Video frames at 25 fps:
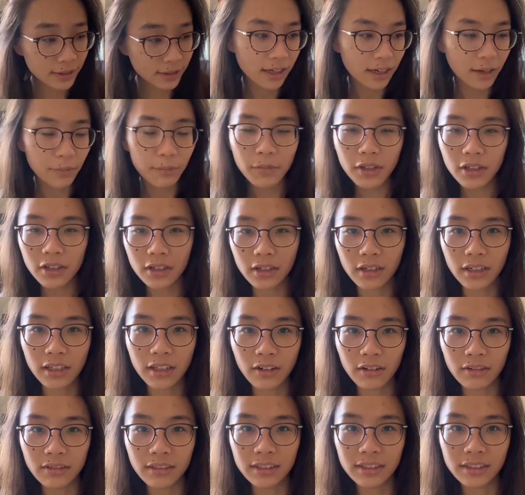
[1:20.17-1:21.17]
I'm not gonna eat
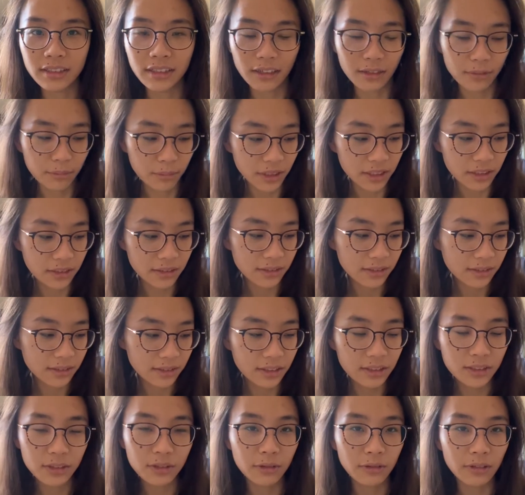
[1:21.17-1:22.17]
all this now because
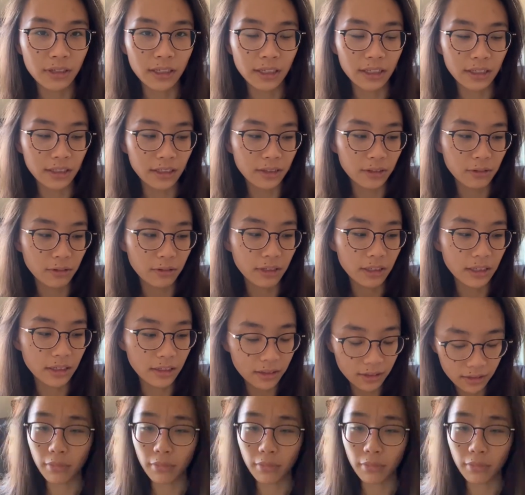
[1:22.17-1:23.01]
it's too early to eat,